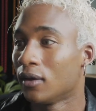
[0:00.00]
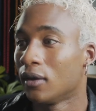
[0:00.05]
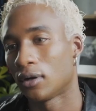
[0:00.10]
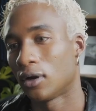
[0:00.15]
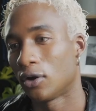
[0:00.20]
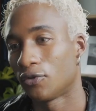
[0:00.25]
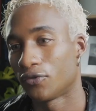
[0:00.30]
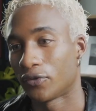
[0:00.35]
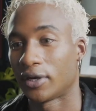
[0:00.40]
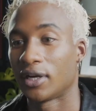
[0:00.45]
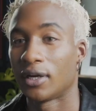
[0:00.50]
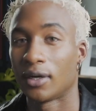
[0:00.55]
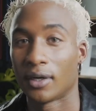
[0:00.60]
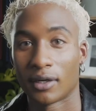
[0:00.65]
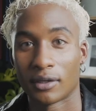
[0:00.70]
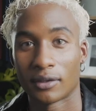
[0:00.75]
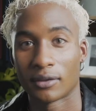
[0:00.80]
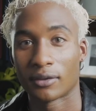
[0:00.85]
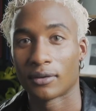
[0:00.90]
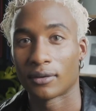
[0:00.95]
Over
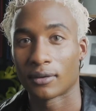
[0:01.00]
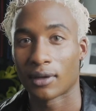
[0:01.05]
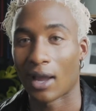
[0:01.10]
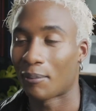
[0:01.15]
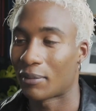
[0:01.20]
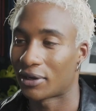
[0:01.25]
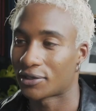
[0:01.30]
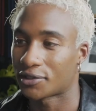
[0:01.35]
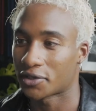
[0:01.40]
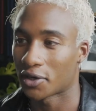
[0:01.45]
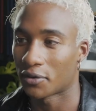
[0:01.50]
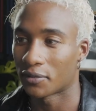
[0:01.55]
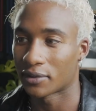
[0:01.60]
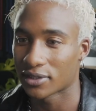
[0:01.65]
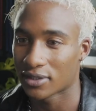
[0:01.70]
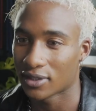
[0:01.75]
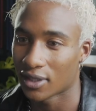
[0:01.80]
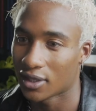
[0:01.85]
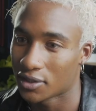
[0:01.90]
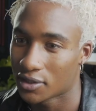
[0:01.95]
here, we got my sewing
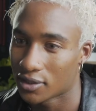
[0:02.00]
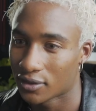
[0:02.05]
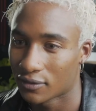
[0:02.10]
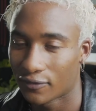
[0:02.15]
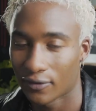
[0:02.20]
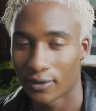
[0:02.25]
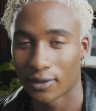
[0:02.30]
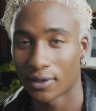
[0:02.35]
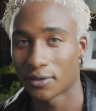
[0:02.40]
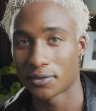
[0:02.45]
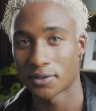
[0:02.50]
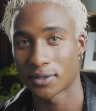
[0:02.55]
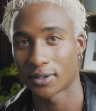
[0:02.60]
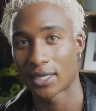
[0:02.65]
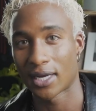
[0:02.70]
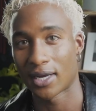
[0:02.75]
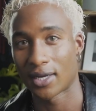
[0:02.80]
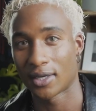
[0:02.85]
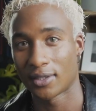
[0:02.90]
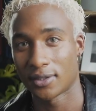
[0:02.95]
station. For those of you
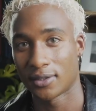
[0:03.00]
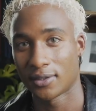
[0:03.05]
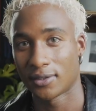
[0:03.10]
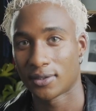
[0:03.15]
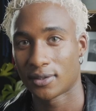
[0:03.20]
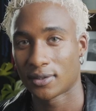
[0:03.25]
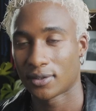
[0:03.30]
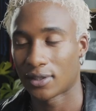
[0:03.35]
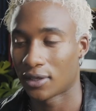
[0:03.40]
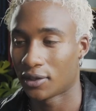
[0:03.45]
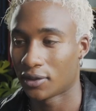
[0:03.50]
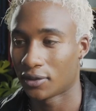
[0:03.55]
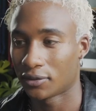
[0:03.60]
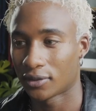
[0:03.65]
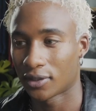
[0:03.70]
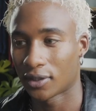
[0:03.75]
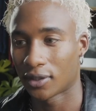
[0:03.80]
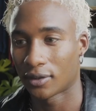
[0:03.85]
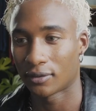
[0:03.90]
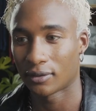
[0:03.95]
guys that
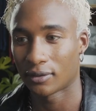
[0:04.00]
don't know,